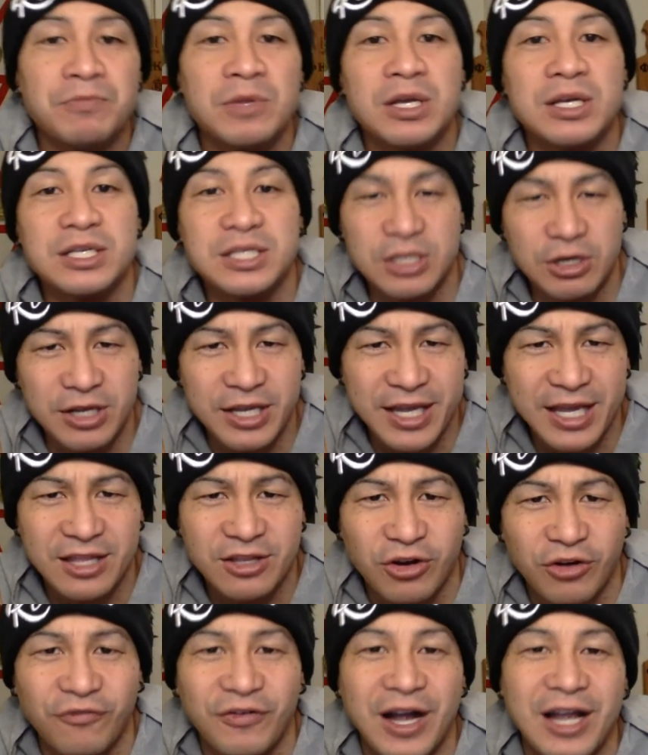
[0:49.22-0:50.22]
so you get
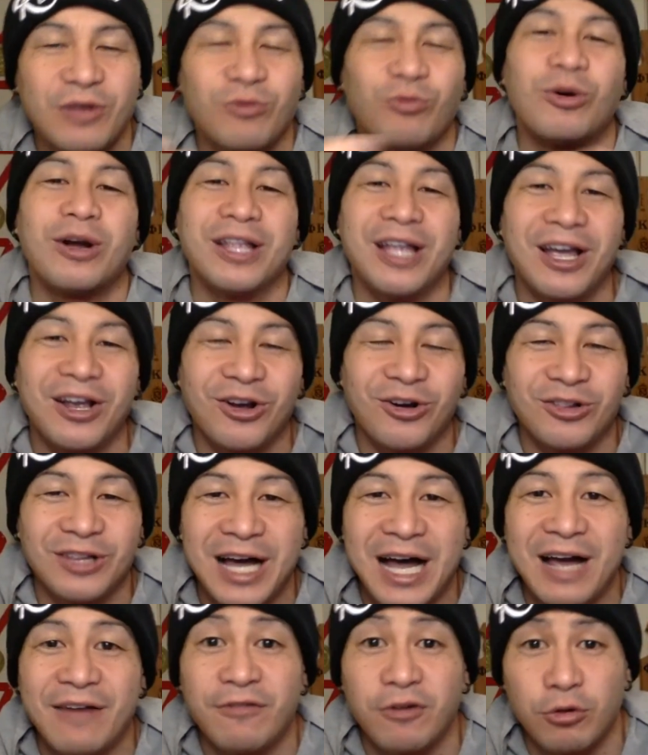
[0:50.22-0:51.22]
notified when I go
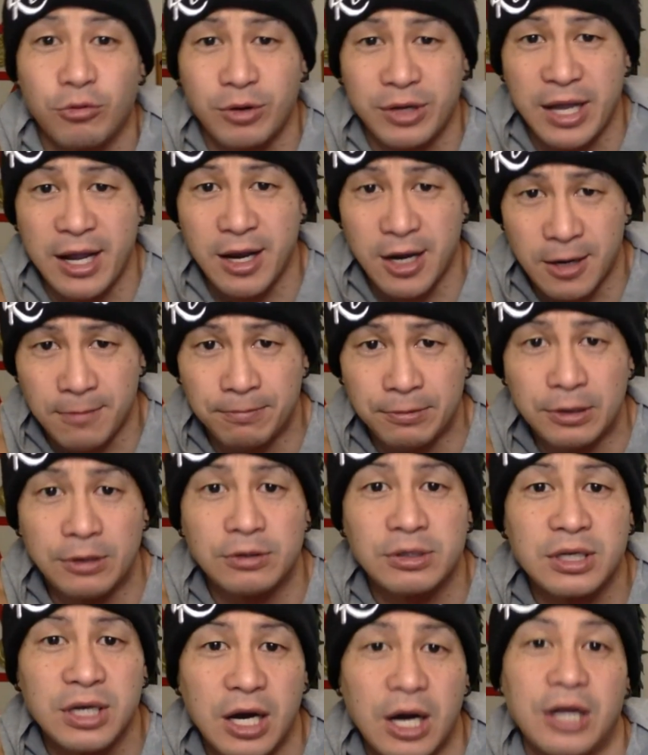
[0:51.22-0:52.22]
live or when I upload
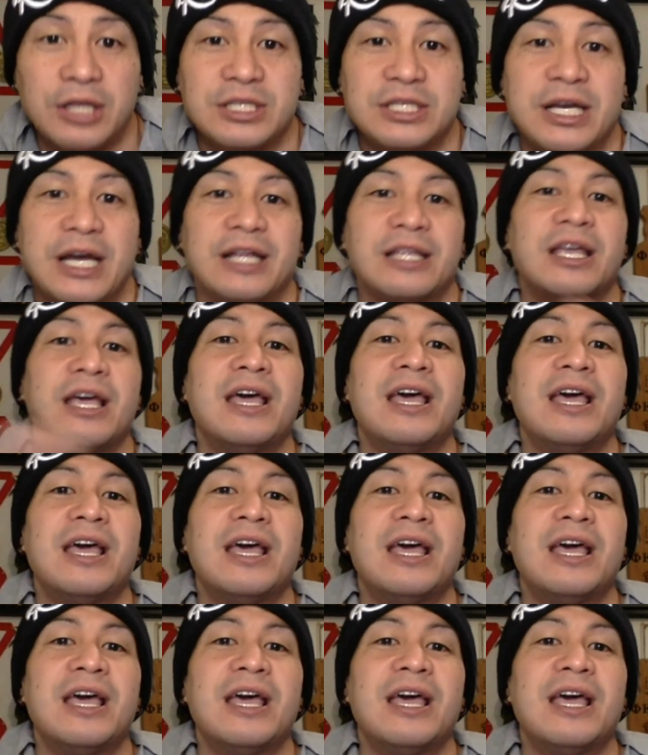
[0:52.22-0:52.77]
content.